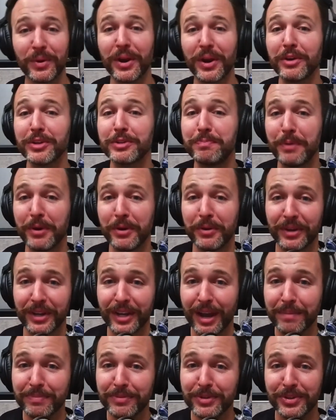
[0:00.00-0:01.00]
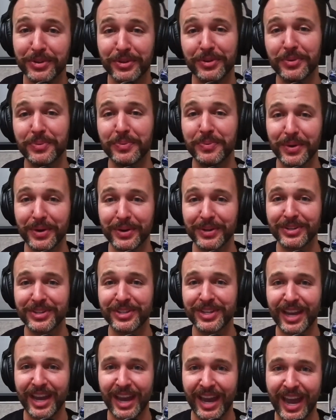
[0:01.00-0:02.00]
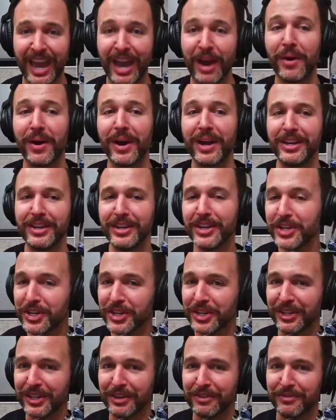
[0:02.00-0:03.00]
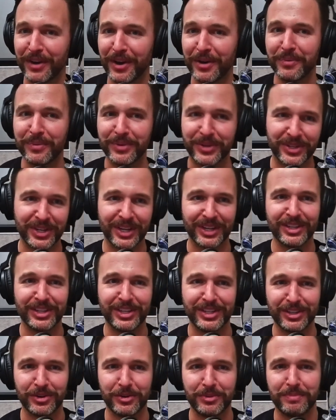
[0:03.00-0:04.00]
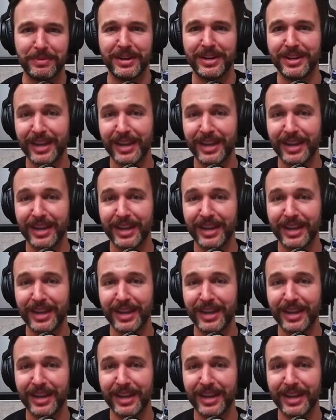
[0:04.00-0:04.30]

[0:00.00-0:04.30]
what I was building up to was how I initially felt was like this little bit of